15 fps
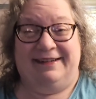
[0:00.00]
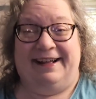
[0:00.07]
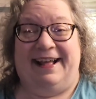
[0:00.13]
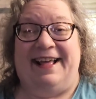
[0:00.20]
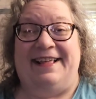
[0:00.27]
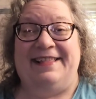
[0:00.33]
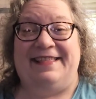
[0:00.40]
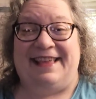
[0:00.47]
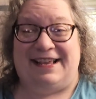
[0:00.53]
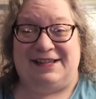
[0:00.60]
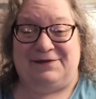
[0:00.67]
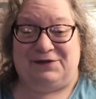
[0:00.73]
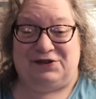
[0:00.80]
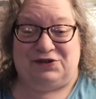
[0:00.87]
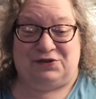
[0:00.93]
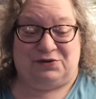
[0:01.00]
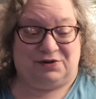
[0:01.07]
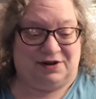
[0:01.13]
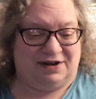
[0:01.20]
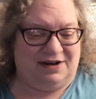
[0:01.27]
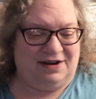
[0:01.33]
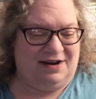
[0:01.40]
Uh, that's for
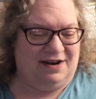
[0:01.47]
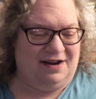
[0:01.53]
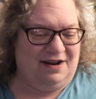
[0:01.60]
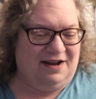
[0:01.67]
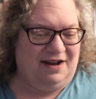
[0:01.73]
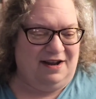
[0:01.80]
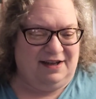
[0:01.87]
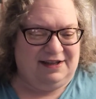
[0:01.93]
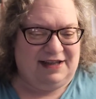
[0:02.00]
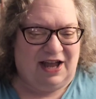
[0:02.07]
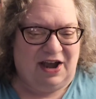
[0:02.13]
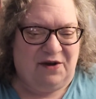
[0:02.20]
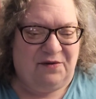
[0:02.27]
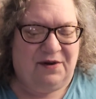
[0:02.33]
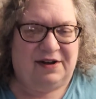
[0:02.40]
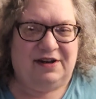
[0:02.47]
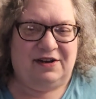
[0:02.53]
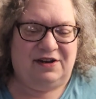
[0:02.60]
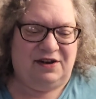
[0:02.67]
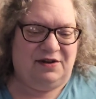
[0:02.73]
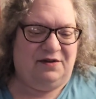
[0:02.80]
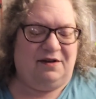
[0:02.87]
sure. So I want to
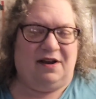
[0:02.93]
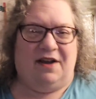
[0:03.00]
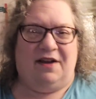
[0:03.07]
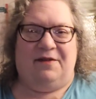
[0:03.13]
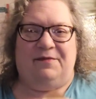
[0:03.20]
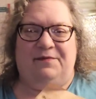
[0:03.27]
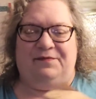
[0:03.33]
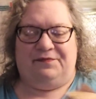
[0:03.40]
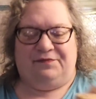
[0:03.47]
do, um,